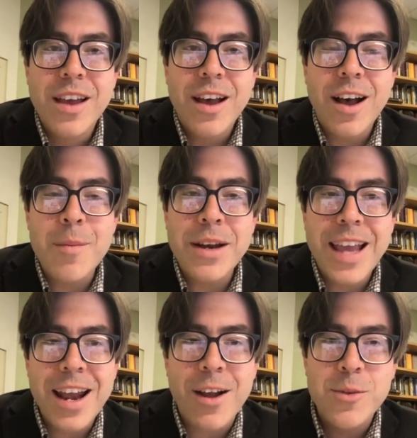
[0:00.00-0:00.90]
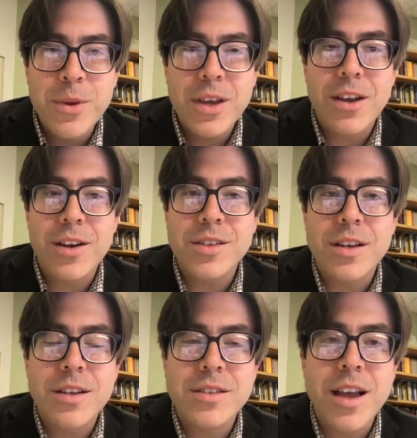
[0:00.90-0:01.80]
And again, I'll speak here
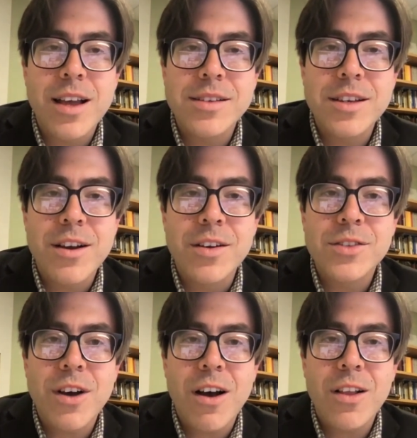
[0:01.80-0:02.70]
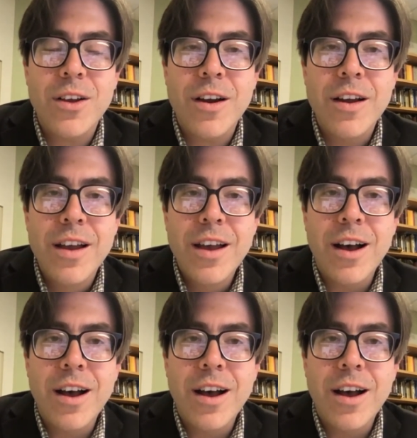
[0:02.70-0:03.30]
as a young scholar.